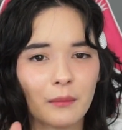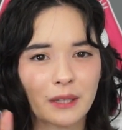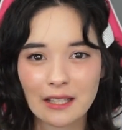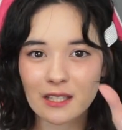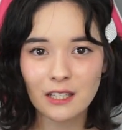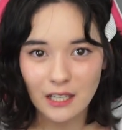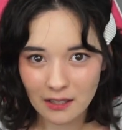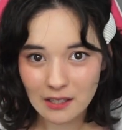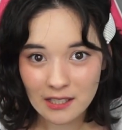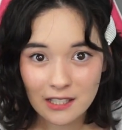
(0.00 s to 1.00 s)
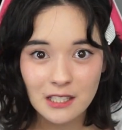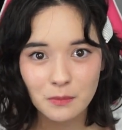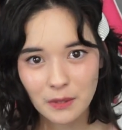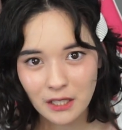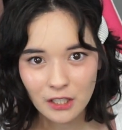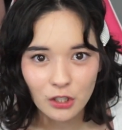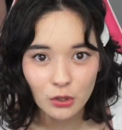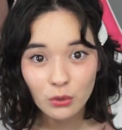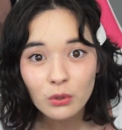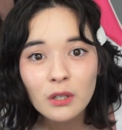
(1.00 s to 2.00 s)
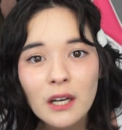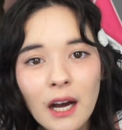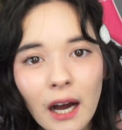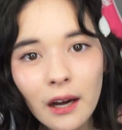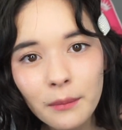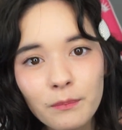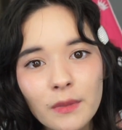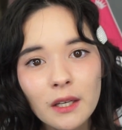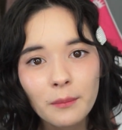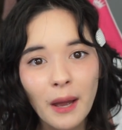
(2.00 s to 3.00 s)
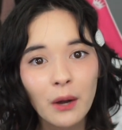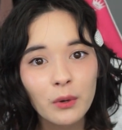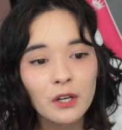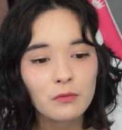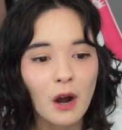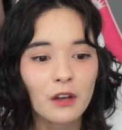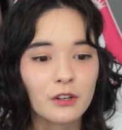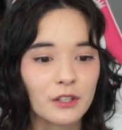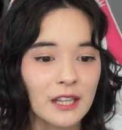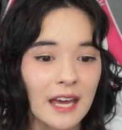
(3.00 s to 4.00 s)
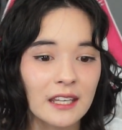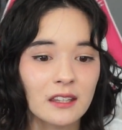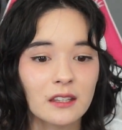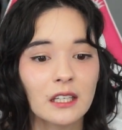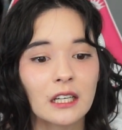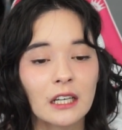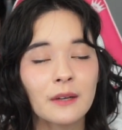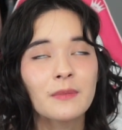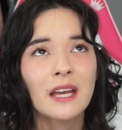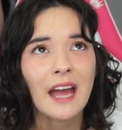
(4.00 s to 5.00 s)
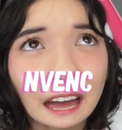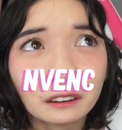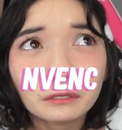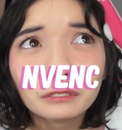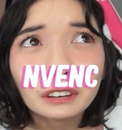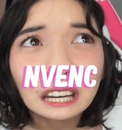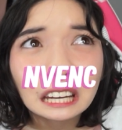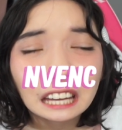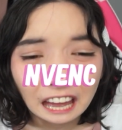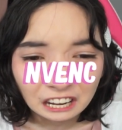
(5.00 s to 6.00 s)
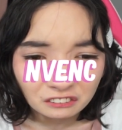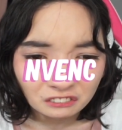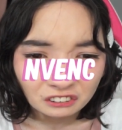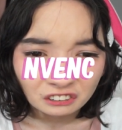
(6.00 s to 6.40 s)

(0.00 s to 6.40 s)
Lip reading: That's the CPU power, rather than the NVIC